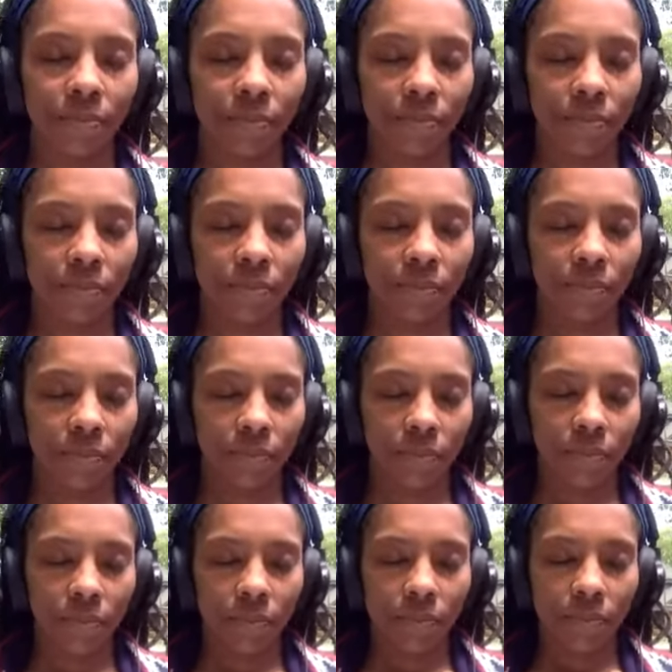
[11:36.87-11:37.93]

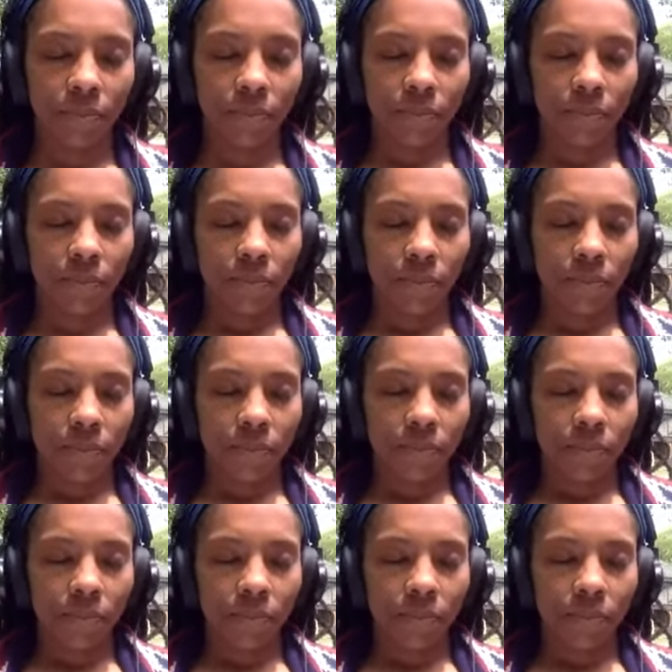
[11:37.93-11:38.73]
No one is speaking in this clip.